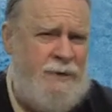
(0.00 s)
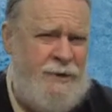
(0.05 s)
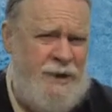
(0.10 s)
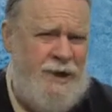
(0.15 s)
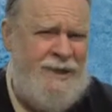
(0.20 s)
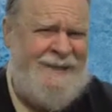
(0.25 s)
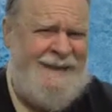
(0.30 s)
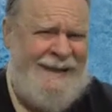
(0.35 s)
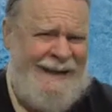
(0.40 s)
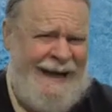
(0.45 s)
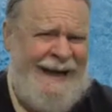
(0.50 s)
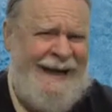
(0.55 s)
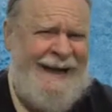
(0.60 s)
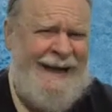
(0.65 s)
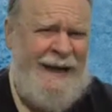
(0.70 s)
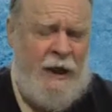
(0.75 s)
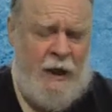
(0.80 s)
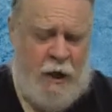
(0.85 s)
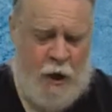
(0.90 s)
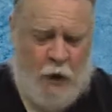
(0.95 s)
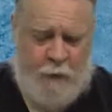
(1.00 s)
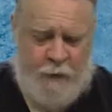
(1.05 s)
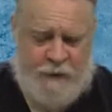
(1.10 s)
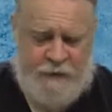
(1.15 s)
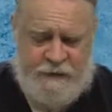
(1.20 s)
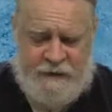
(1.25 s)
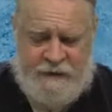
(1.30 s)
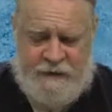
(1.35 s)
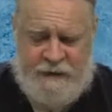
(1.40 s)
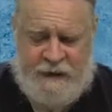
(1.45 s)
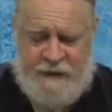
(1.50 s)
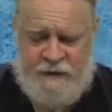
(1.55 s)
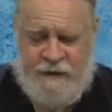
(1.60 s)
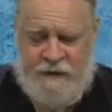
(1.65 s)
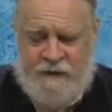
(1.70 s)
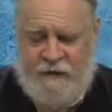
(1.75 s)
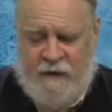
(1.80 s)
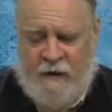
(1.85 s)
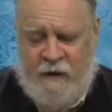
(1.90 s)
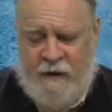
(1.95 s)
just getting going, just getting
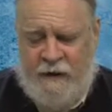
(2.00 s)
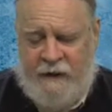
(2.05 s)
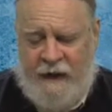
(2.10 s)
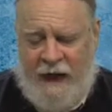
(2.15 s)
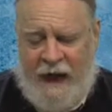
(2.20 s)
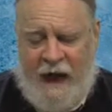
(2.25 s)
started,